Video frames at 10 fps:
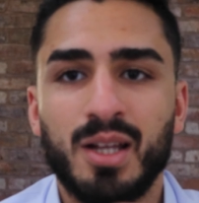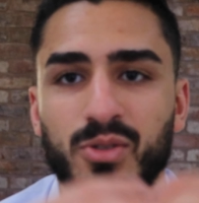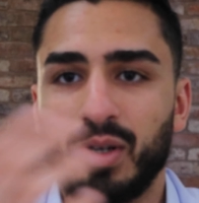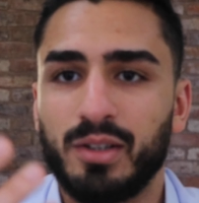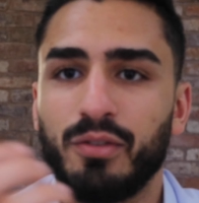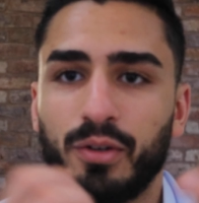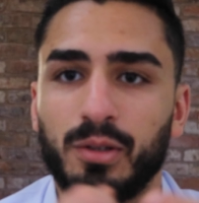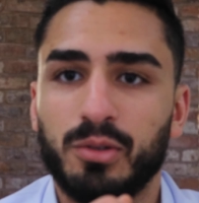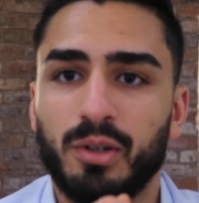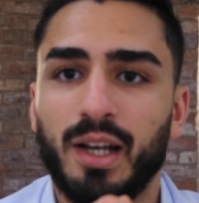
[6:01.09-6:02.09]
It's really
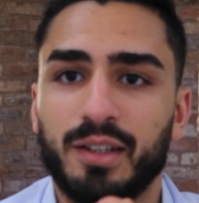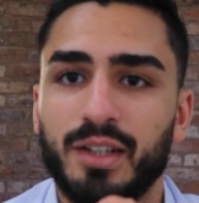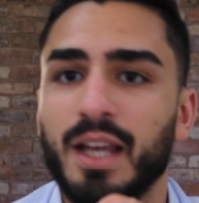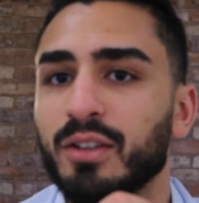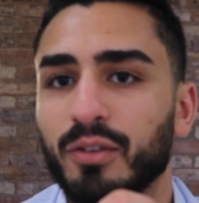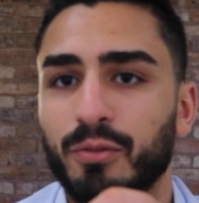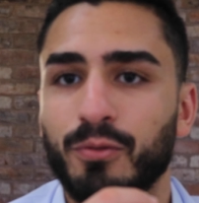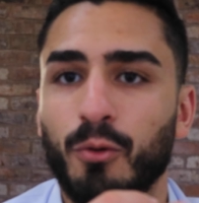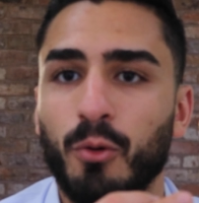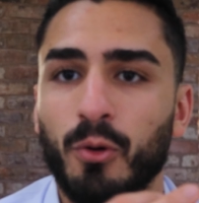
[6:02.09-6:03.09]
difficult to collect data
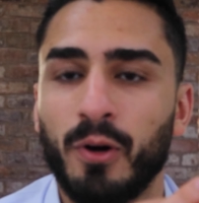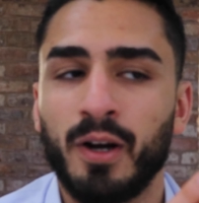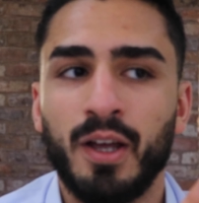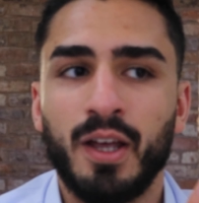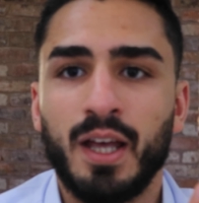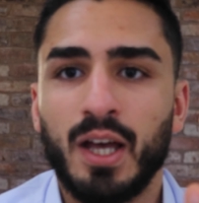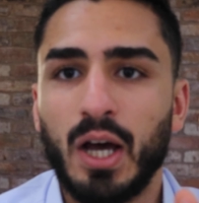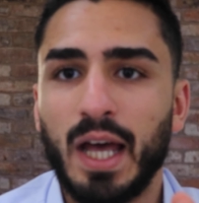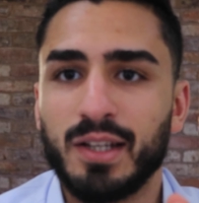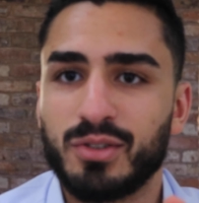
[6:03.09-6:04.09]
for.
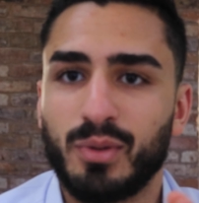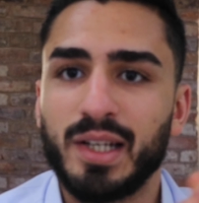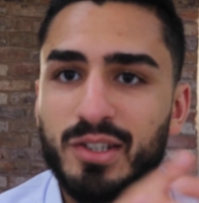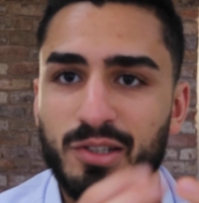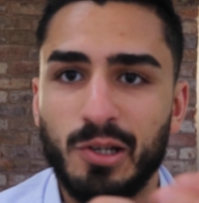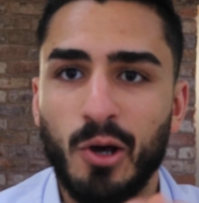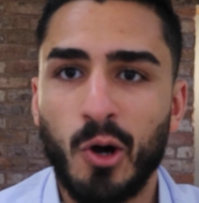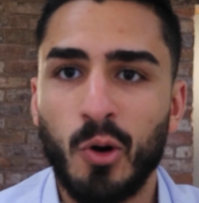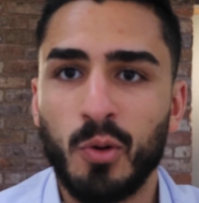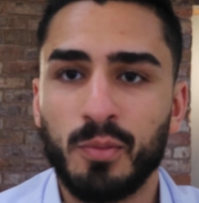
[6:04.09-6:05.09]
It's really
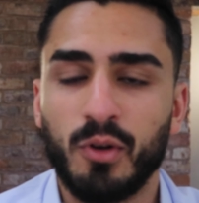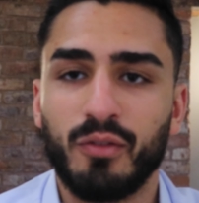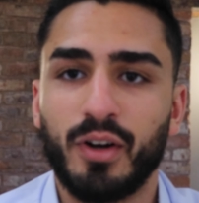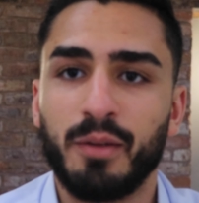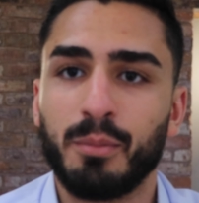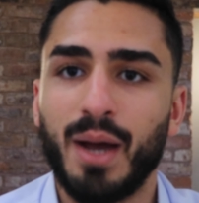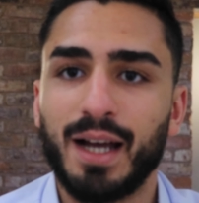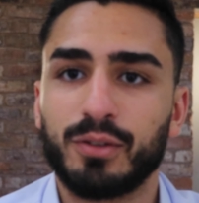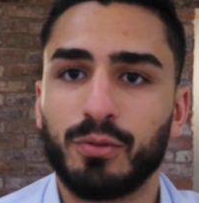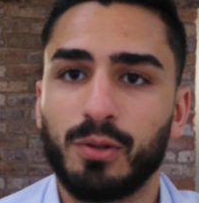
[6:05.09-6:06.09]
slow, not very
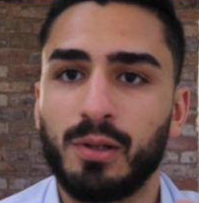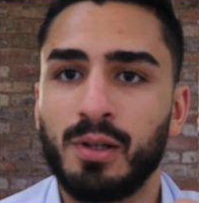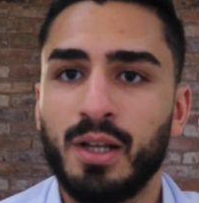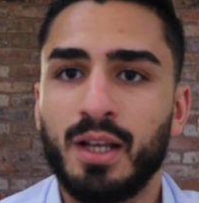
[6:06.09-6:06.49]
impactful.